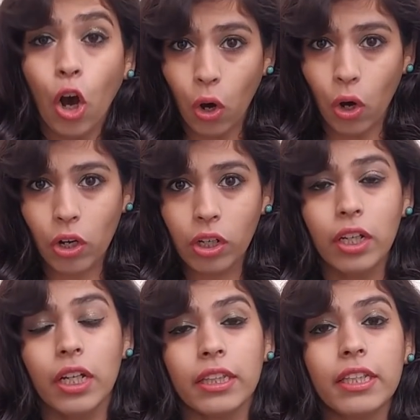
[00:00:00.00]

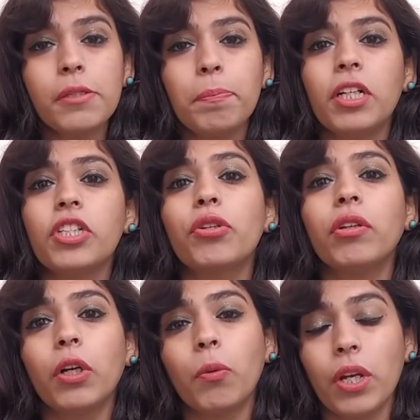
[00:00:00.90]
or this
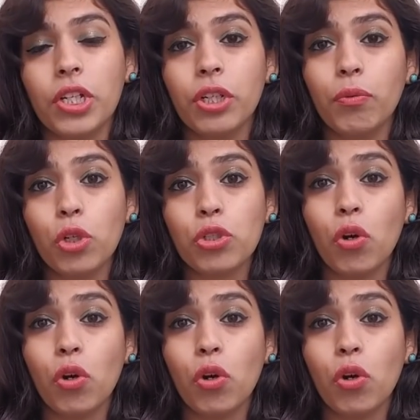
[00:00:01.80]
particular question was